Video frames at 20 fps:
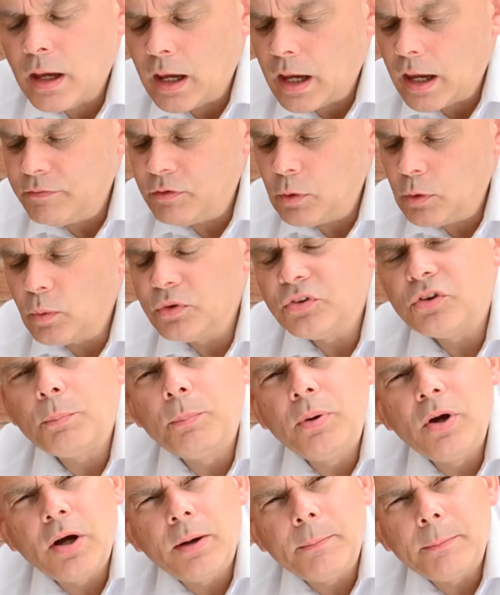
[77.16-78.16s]
If you want to
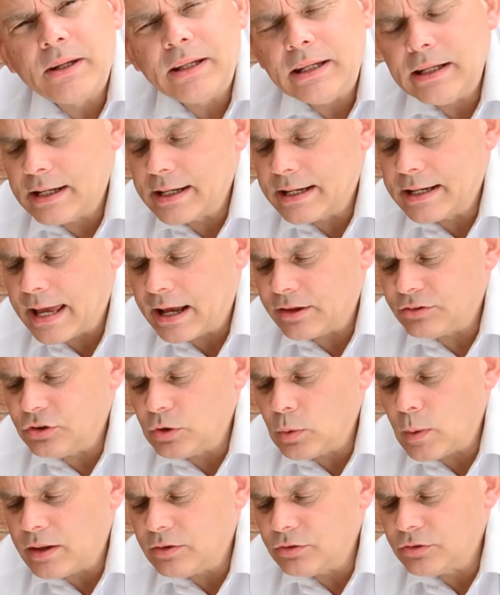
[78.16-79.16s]
permanently connect
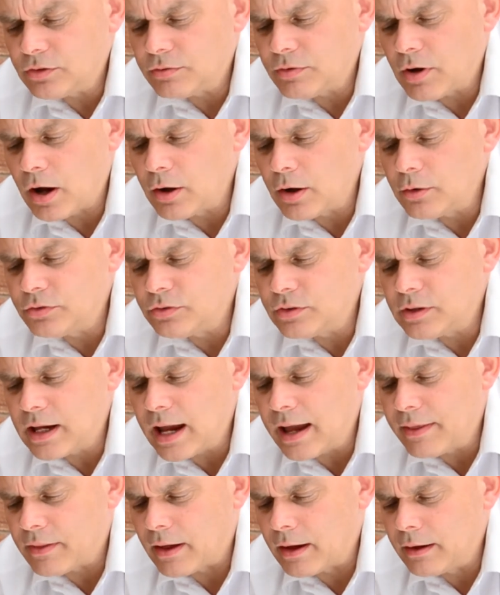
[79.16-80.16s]
two ends of hose
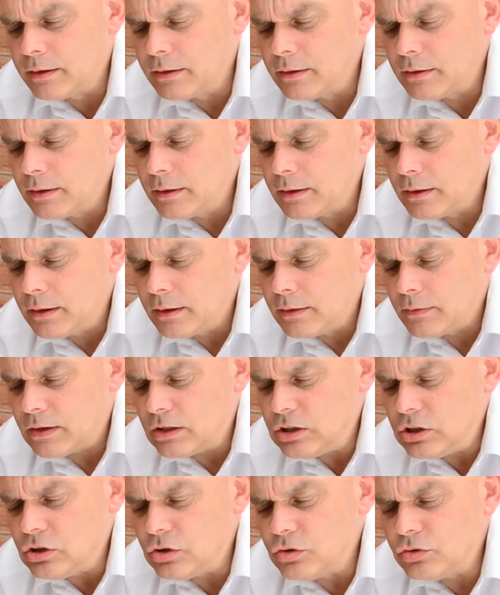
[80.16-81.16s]
together,
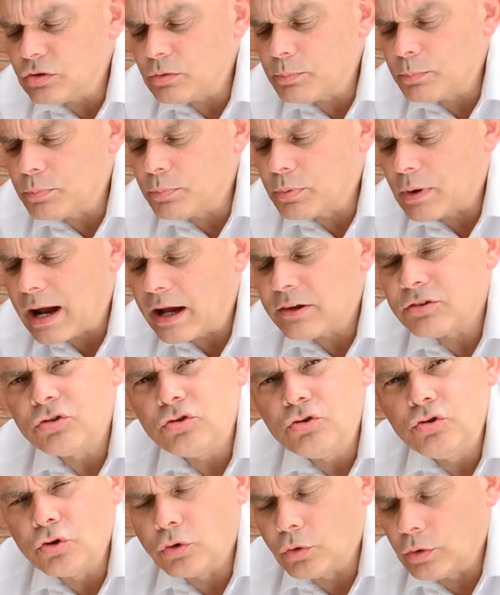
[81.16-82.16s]
then use a brass
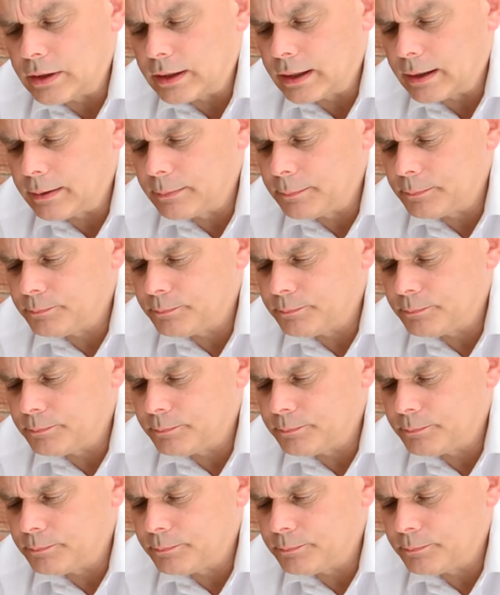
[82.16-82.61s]
joiner.